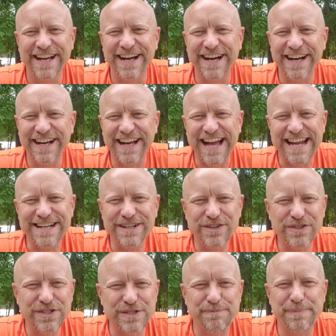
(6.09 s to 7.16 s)
I
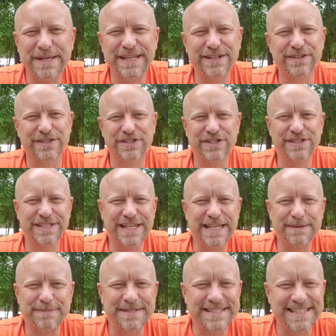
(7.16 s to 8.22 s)
noticed Peter just
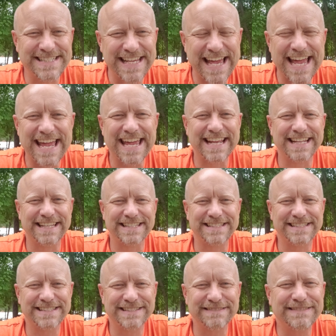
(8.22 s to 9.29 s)
keeps saying
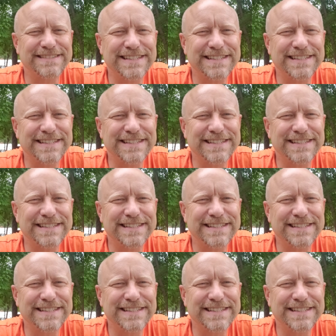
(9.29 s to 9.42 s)
these